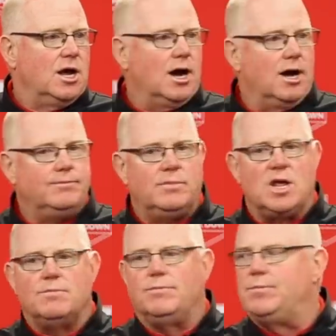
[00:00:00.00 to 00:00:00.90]

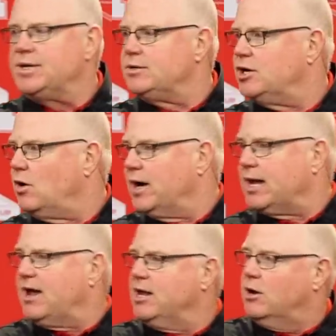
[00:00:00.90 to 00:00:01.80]
But
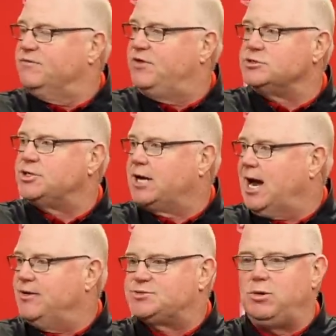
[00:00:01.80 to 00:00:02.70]
if there's a
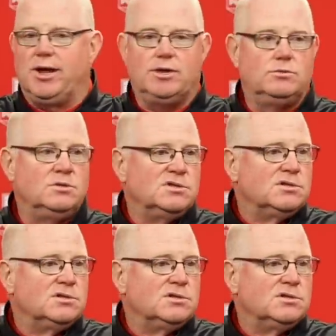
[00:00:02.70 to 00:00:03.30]
guy that's playing